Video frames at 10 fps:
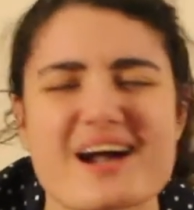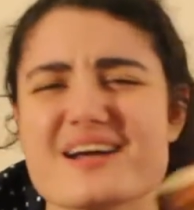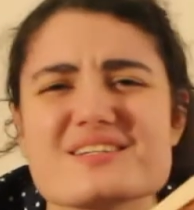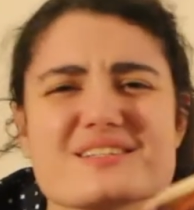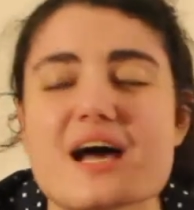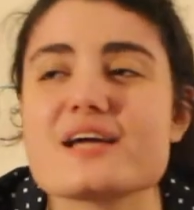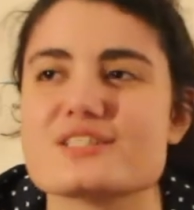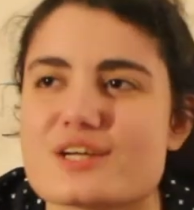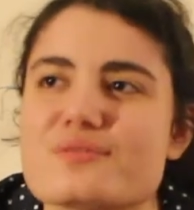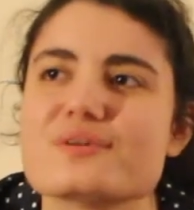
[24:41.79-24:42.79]
I
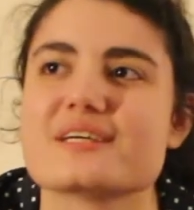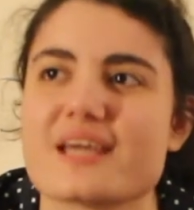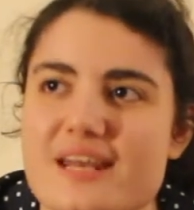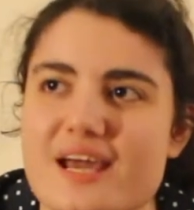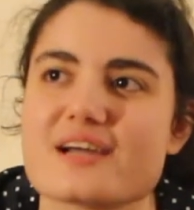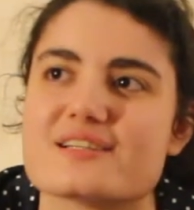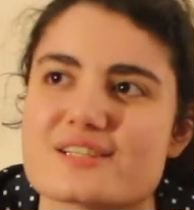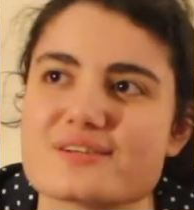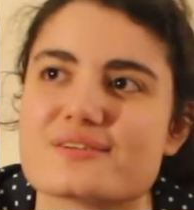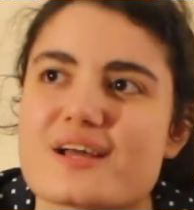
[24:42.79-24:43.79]
don't get
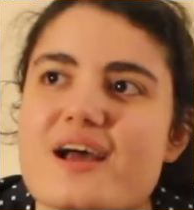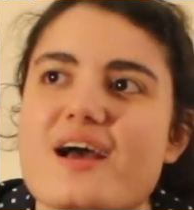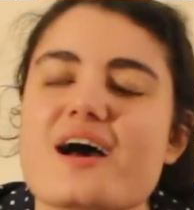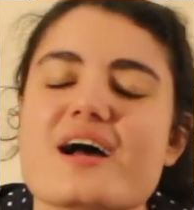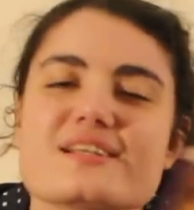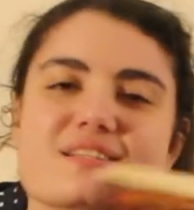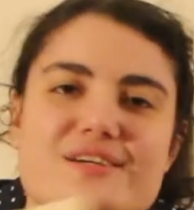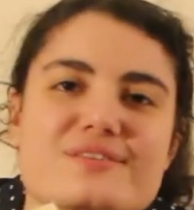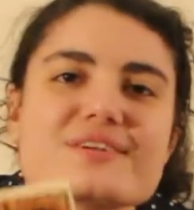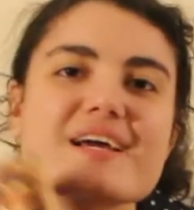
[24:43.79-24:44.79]

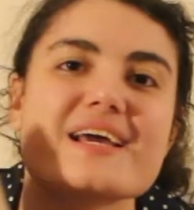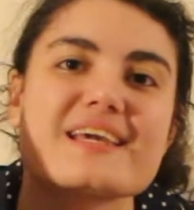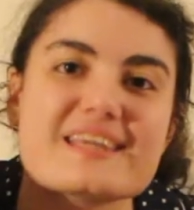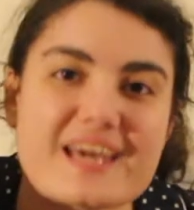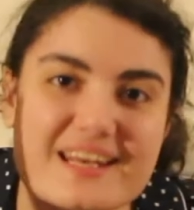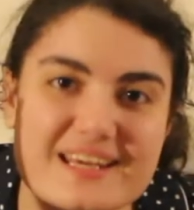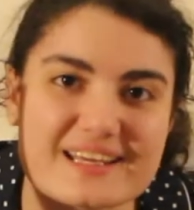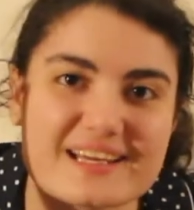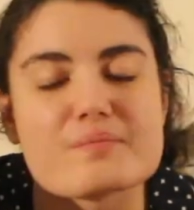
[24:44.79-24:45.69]
it.